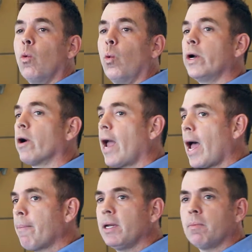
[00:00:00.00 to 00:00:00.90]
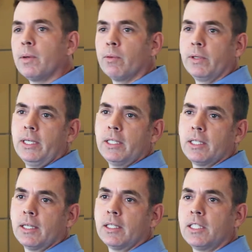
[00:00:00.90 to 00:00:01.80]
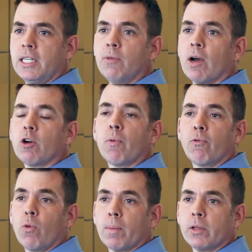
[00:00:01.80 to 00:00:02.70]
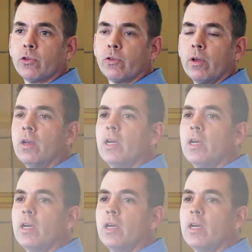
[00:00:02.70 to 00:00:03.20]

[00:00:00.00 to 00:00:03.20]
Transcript: We are happy to be releasing CDRouter Performance.